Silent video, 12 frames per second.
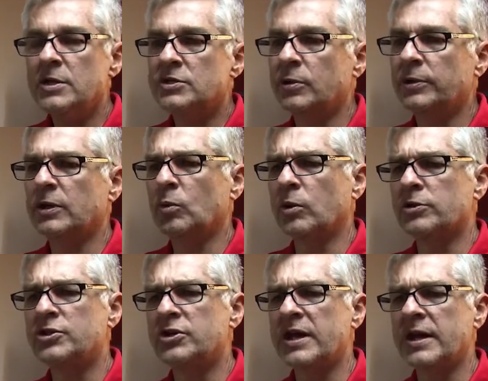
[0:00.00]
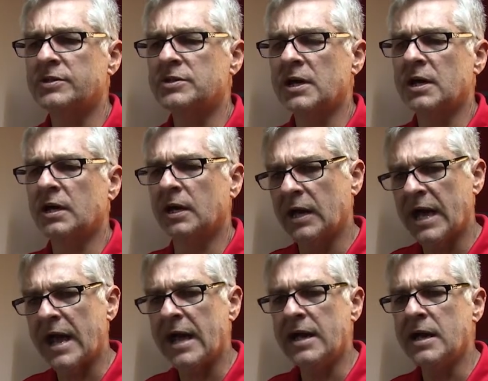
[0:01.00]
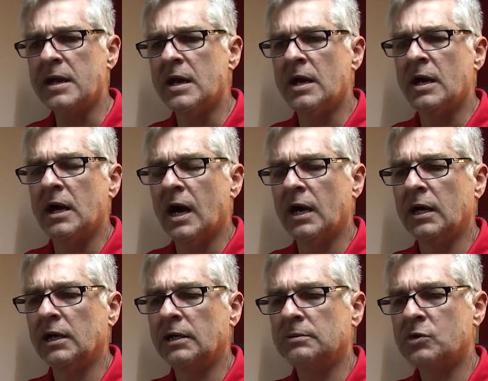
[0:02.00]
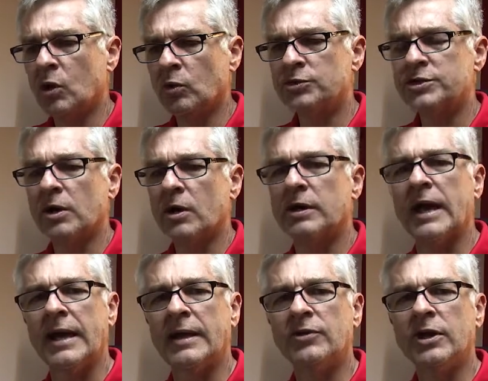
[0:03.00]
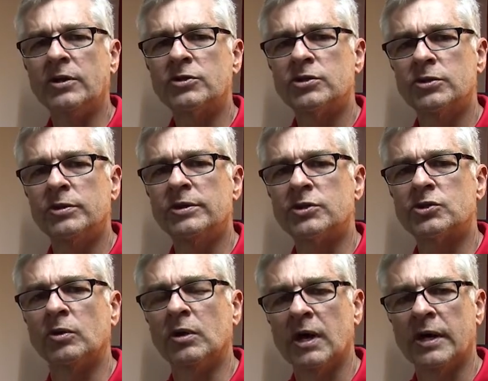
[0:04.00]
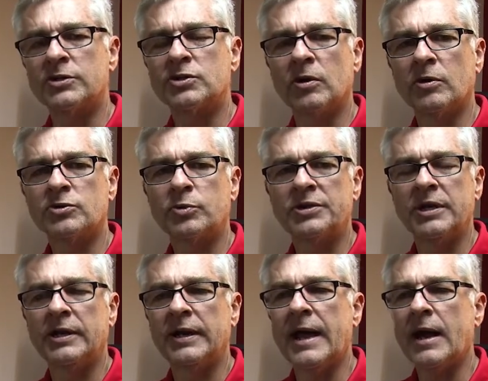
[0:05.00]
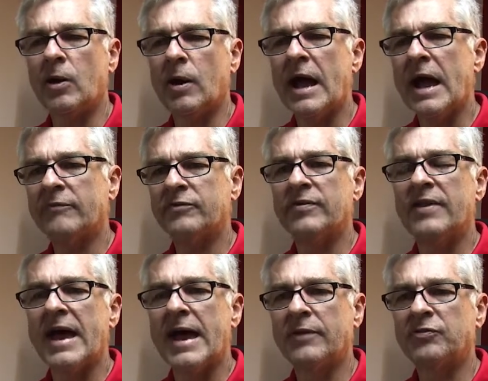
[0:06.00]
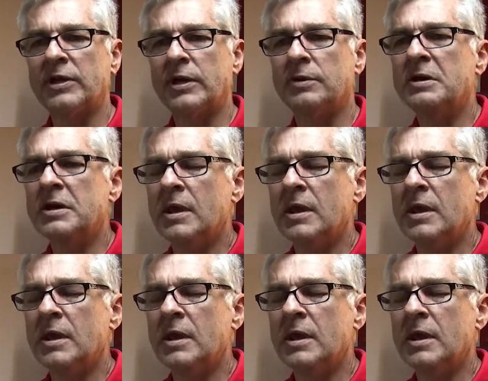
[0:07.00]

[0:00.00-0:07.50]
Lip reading: So in other words, you get a cold start and then 2 additional hot starts within an hour. After that, then